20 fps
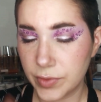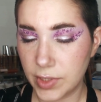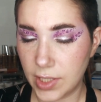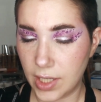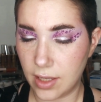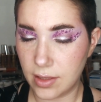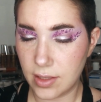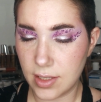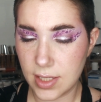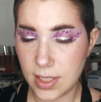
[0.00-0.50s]

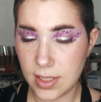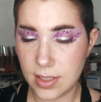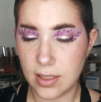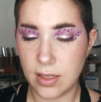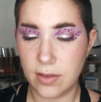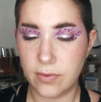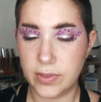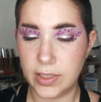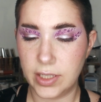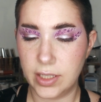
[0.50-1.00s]
Yeah, this is
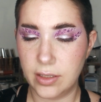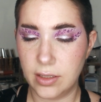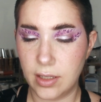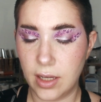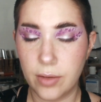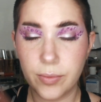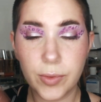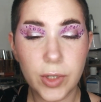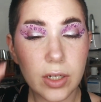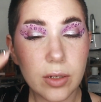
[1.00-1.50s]
lovely.
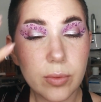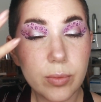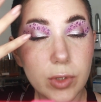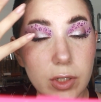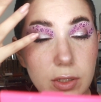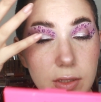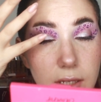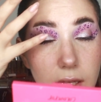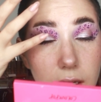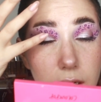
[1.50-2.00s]
I'm gonna
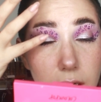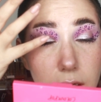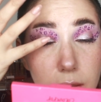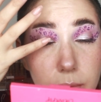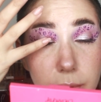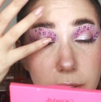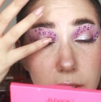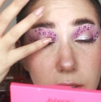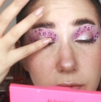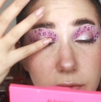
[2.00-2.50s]
put a little
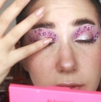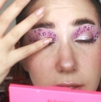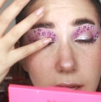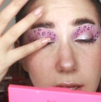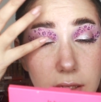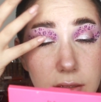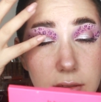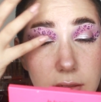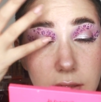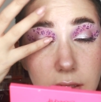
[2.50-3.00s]
bit of
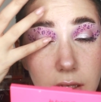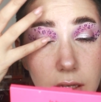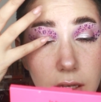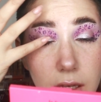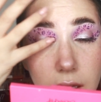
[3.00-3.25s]
that